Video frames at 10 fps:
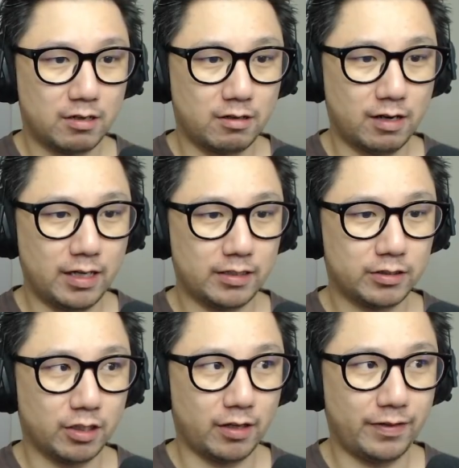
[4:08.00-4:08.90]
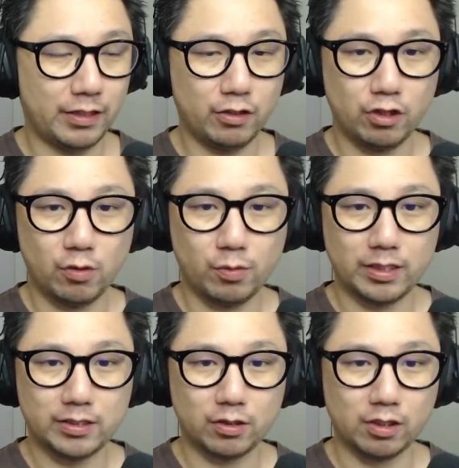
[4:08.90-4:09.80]
All right, so I think you know what
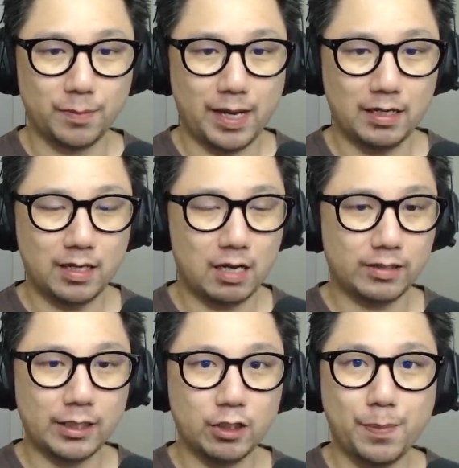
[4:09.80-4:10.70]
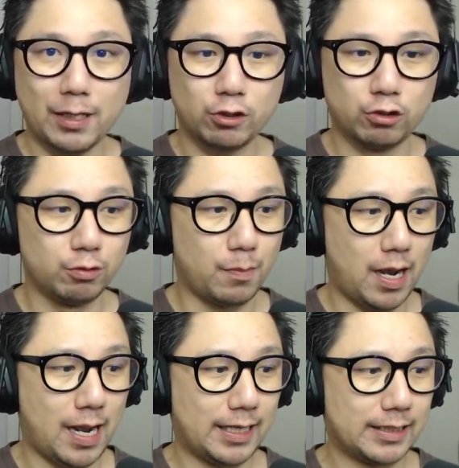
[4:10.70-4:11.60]
it's all about. I'll take you back to
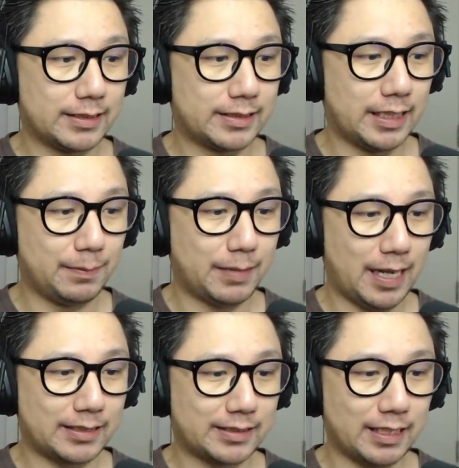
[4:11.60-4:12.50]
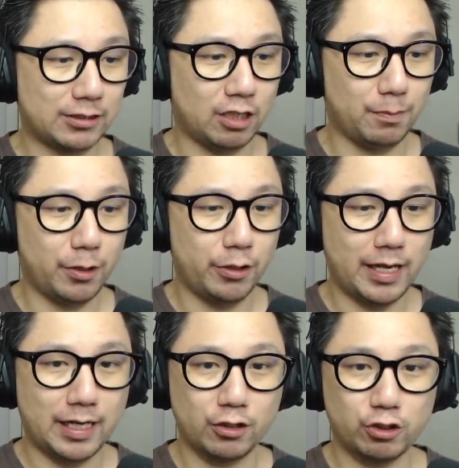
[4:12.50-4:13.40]
my Steam Deck's desktop mode
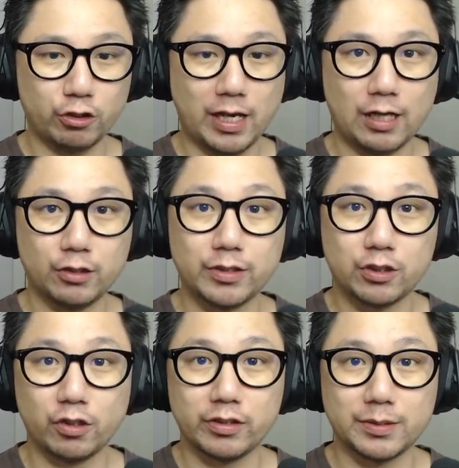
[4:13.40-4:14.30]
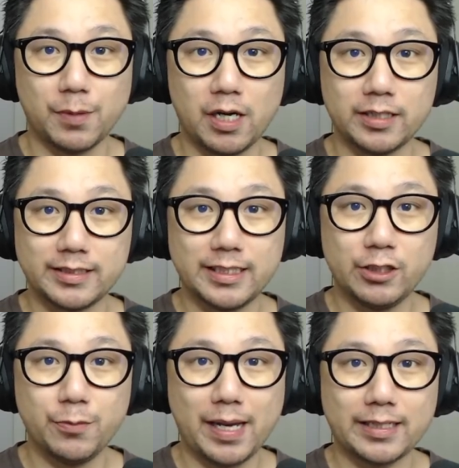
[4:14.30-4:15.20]
and I'll show you how to install this mod. See
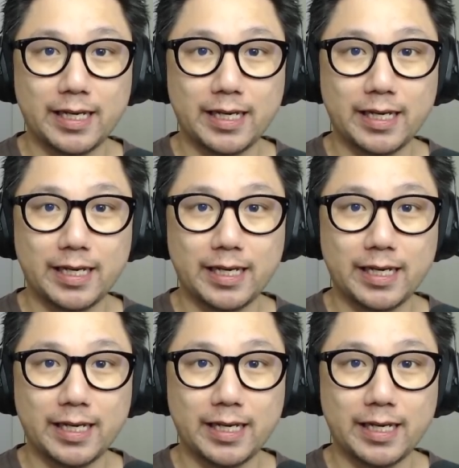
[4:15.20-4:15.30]
you back